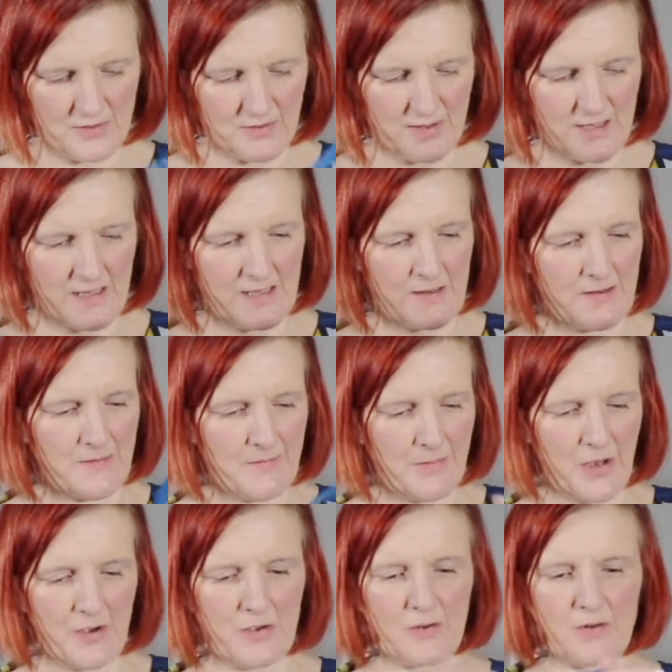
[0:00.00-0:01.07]
the
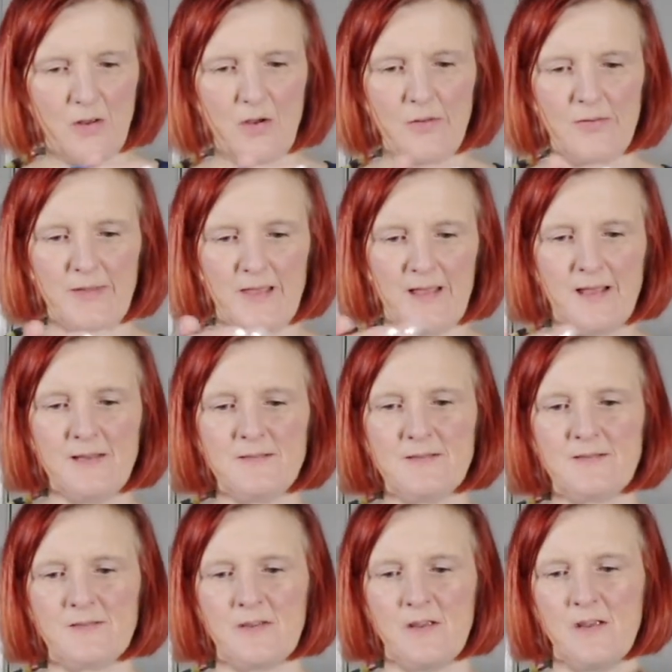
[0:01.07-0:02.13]
buckle on
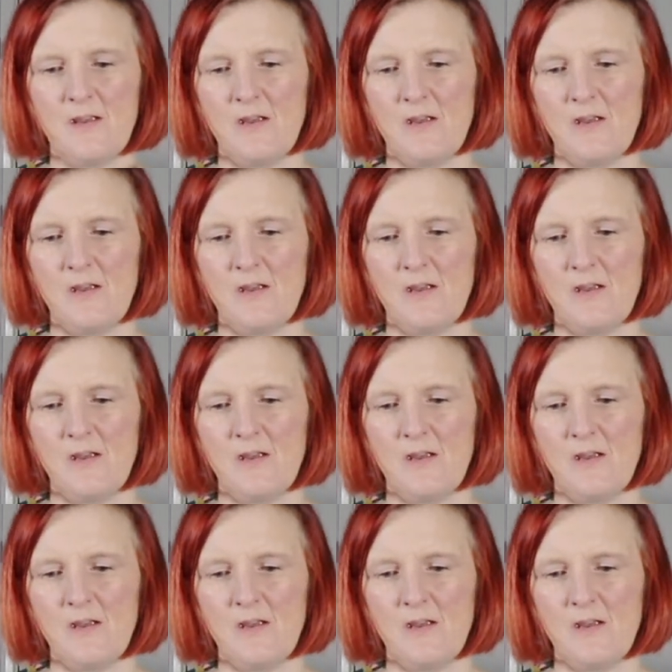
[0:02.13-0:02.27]
this